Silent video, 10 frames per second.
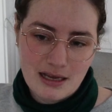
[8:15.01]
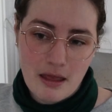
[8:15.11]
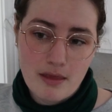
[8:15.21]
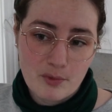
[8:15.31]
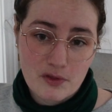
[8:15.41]

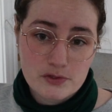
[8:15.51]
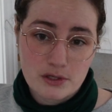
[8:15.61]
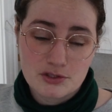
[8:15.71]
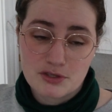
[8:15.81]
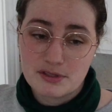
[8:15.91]
And then when those
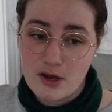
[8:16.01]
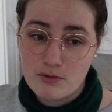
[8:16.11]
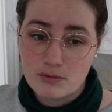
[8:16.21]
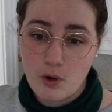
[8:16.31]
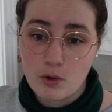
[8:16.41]
all turned out
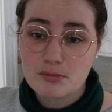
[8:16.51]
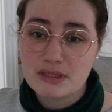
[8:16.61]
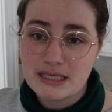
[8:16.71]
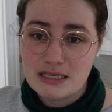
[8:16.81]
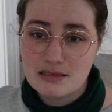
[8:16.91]
horribly,